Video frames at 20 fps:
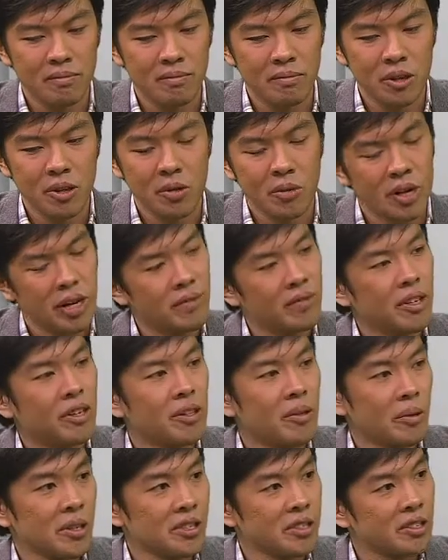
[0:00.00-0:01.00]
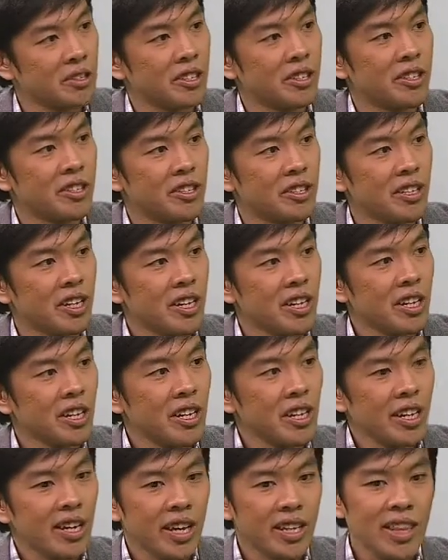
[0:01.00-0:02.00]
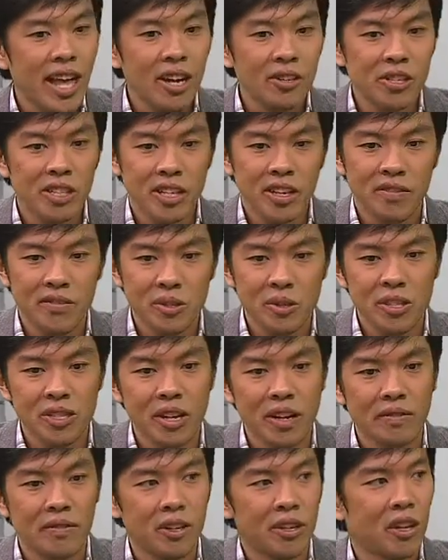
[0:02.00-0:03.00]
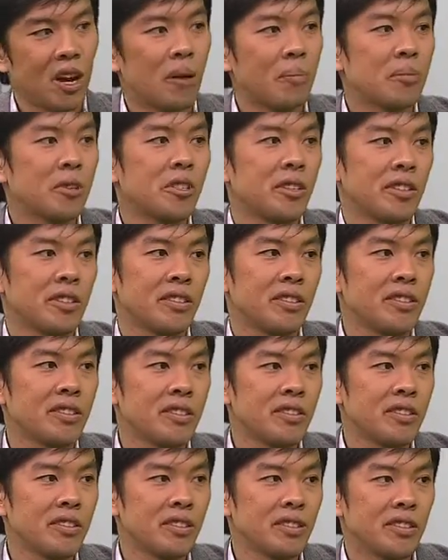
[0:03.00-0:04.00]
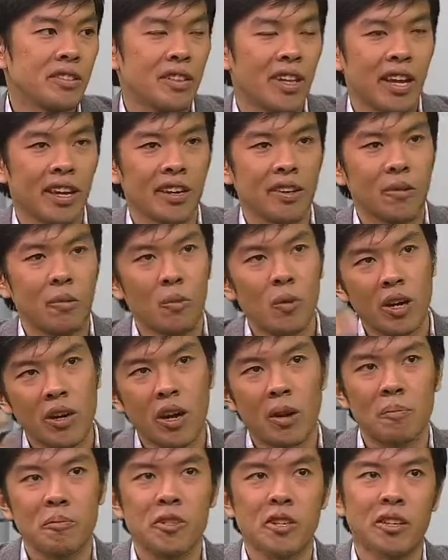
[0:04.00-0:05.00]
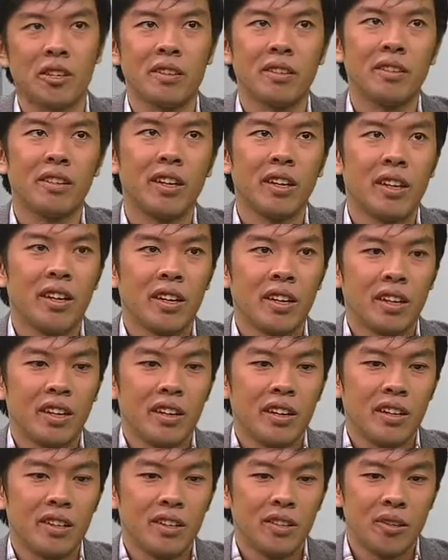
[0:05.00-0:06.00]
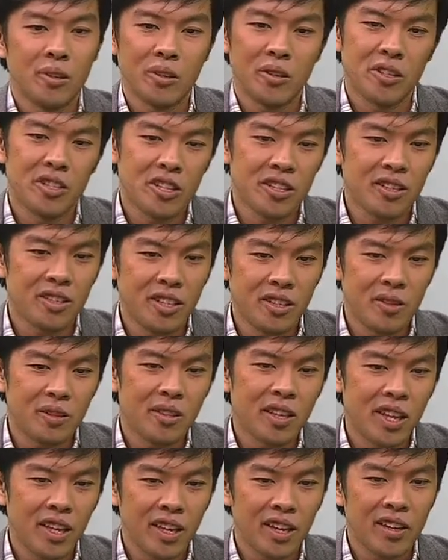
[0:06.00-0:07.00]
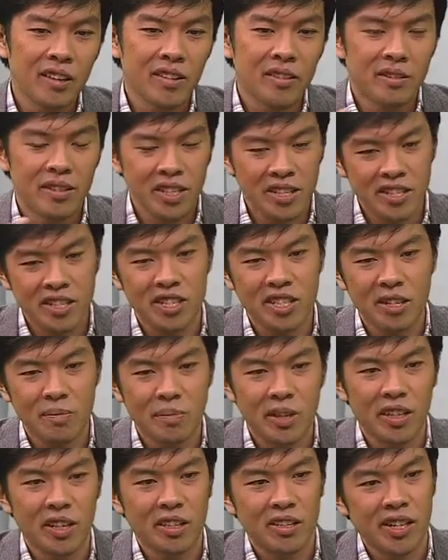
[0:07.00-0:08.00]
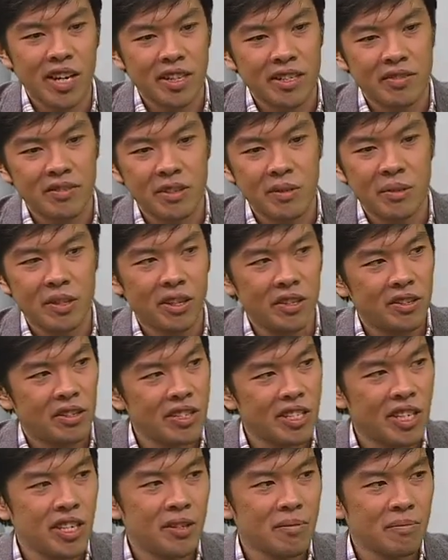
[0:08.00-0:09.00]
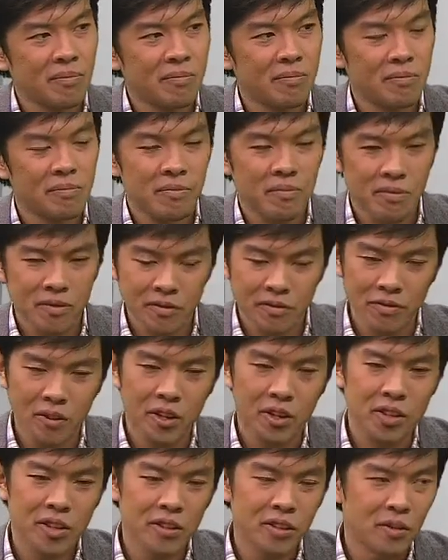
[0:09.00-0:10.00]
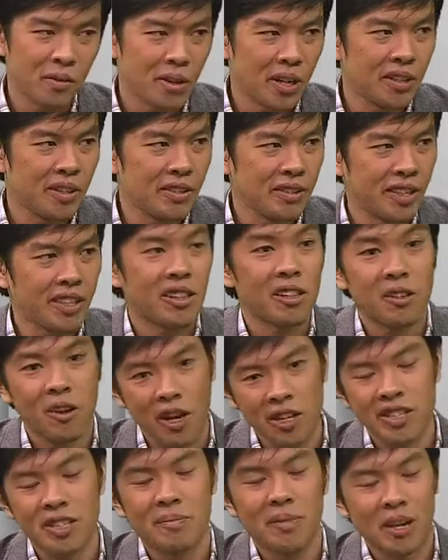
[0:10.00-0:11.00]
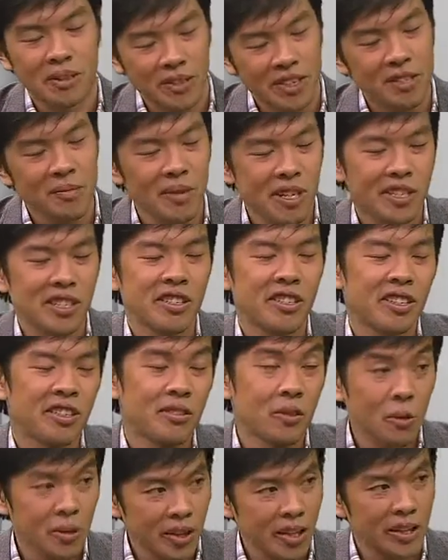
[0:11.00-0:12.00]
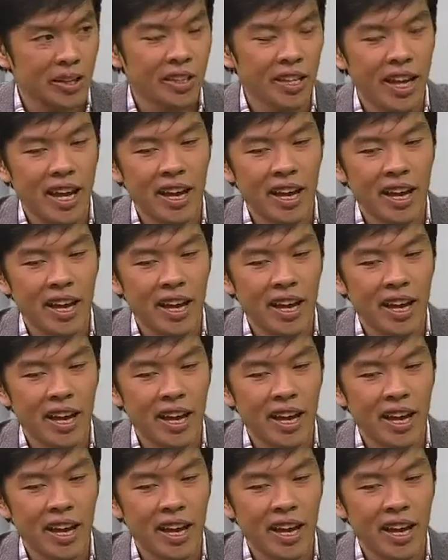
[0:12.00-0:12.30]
whenever you do a search, it actually gives you several options. Like one option, you just need to take this Jeep and then transfer to another Jeep. For another one, it will cost about this much in total,